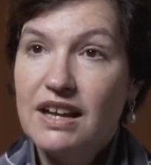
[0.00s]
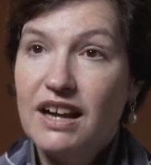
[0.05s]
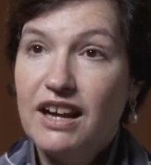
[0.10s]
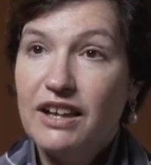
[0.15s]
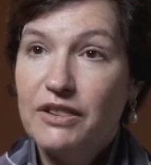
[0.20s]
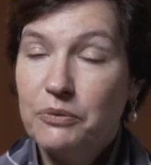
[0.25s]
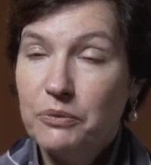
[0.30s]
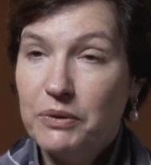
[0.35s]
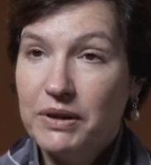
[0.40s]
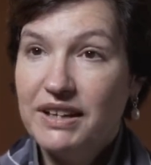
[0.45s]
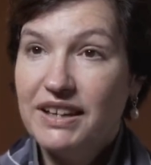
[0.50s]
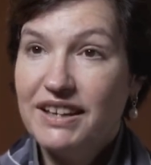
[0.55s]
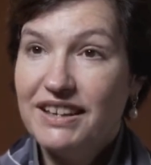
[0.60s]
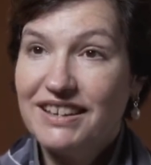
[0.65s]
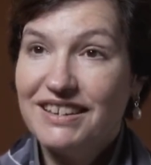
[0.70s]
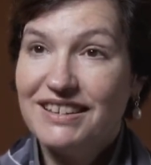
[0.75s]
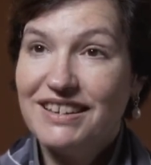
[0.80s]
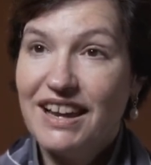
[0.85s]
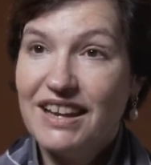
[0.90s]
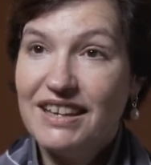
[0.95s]
on the one
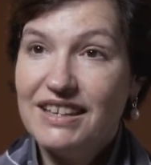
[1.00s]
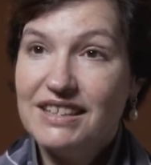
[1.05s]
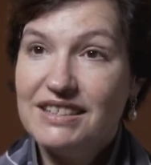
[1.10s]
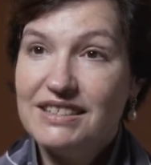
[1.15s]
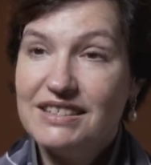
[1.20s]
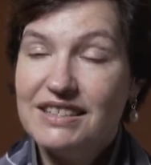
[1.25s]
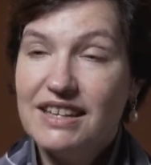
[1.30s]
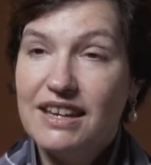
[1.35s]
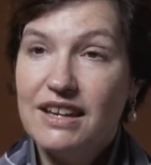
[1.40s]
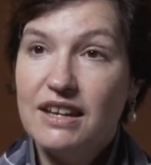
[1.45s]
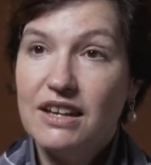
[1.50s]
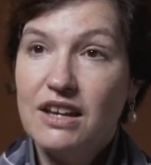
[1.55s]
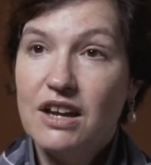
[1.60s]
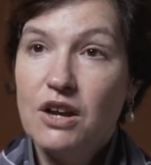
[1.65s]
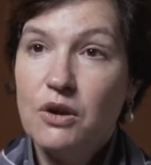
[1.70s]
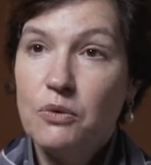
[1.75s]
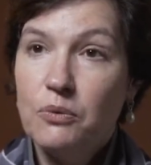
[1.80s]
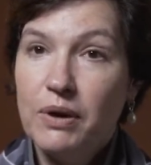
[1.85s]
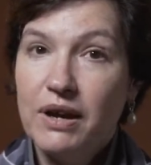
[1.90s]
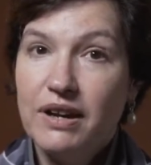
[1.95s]
hand, I can say,
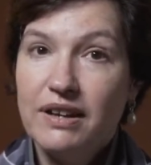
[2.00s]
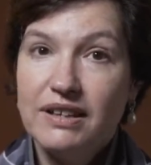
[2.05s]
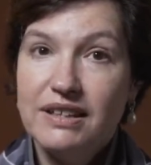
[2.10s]
well,